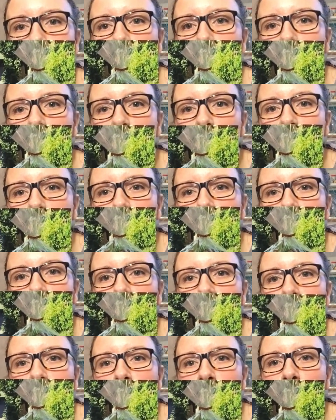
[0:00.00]
we're going to make
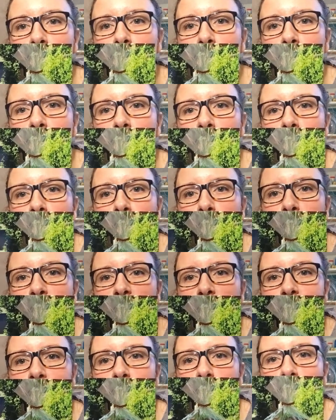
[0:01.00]
a
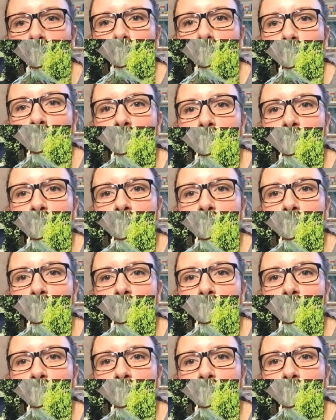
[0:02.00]
medium one,